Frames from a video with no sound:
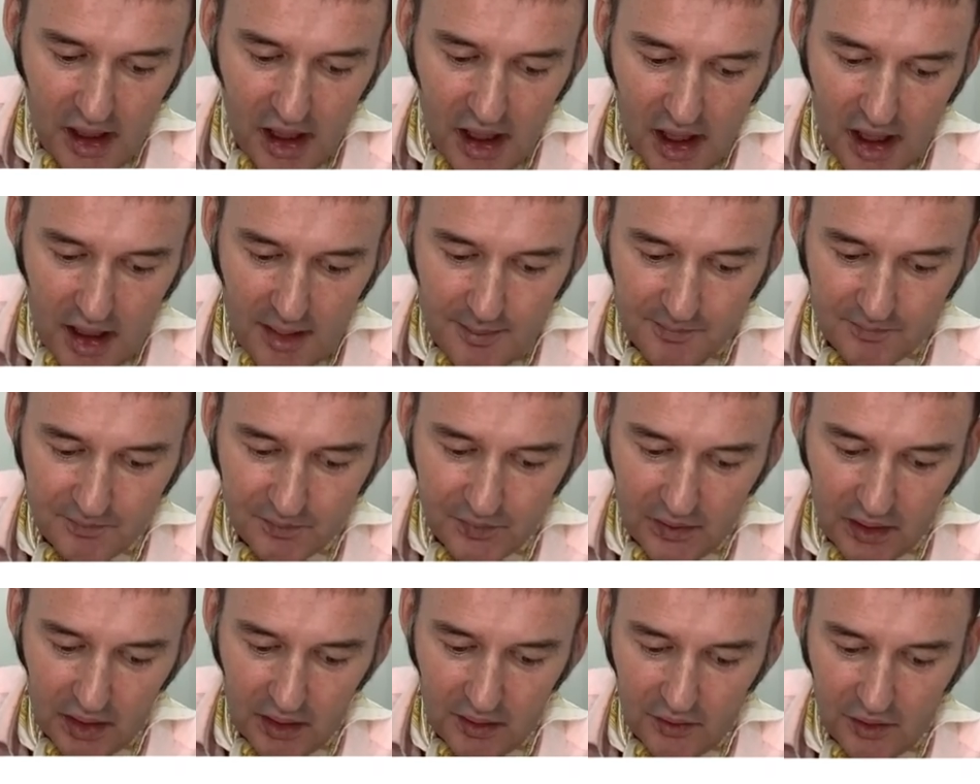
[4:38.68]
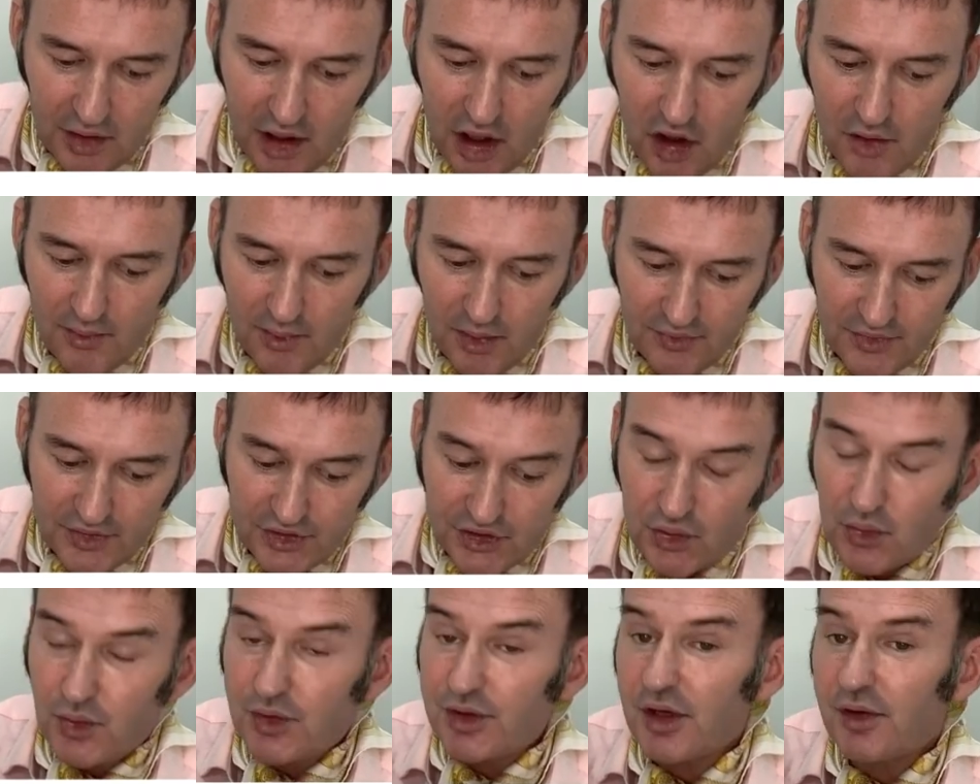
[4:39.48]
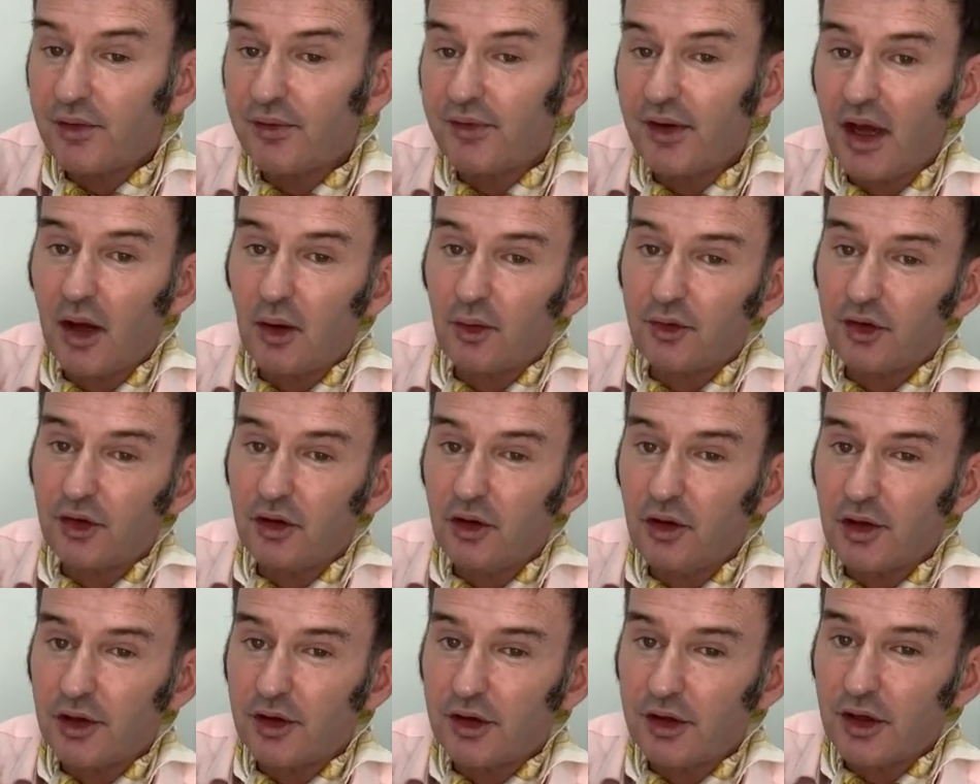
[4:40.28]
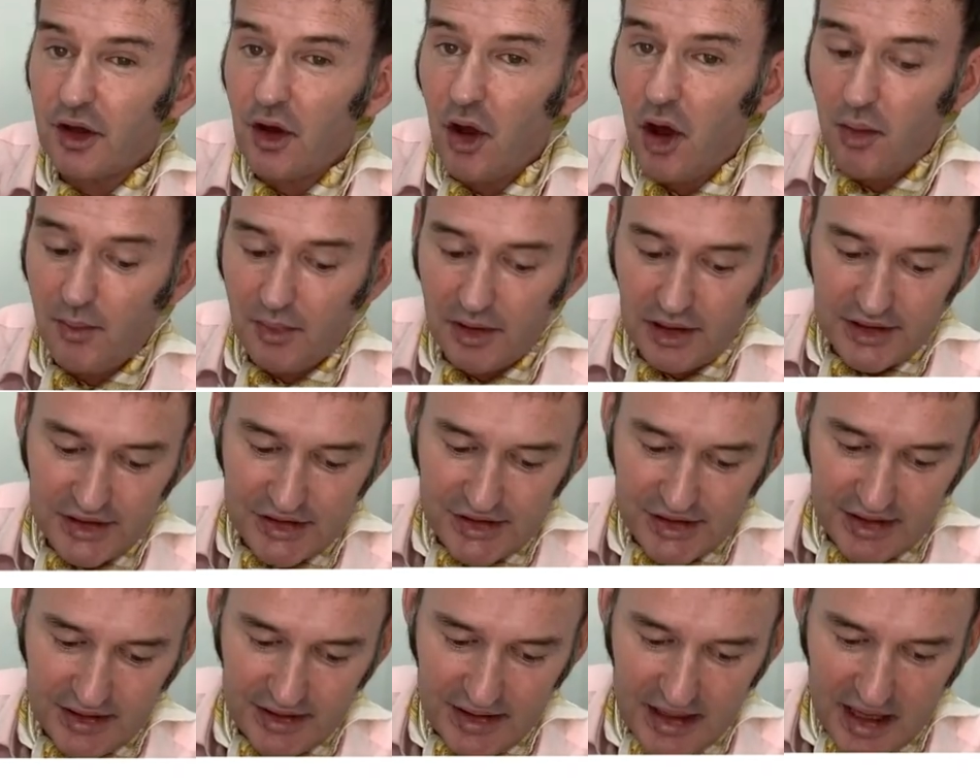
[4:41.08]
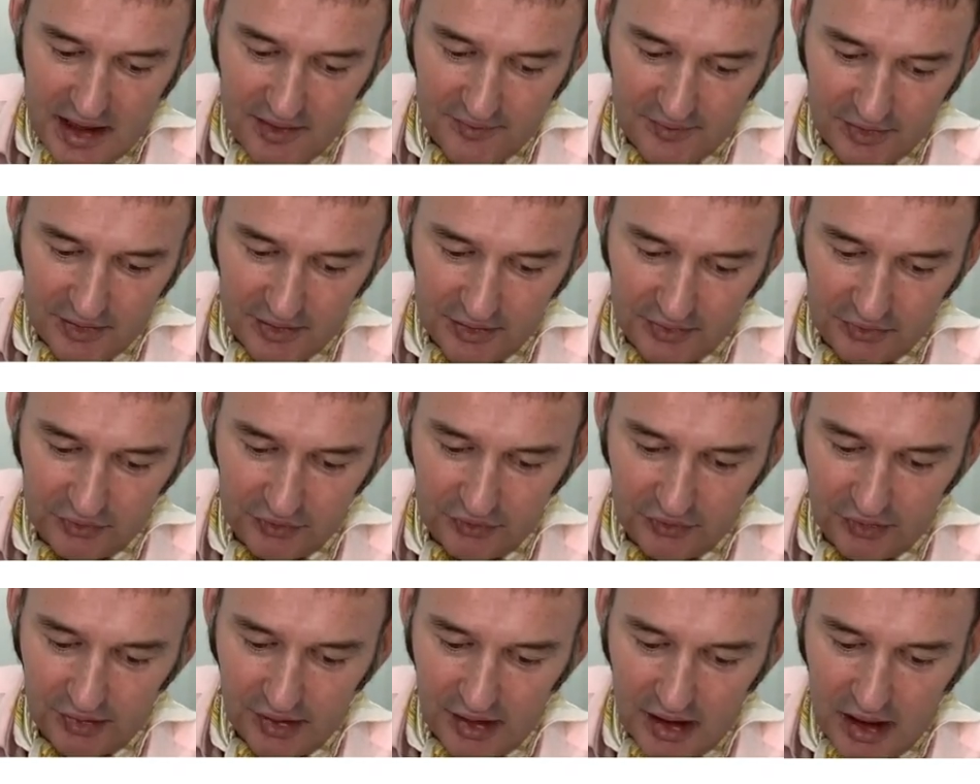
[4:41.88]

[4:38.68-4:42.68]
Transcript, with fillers: Um, the Home Office also failed to look at anomalies in the evidence.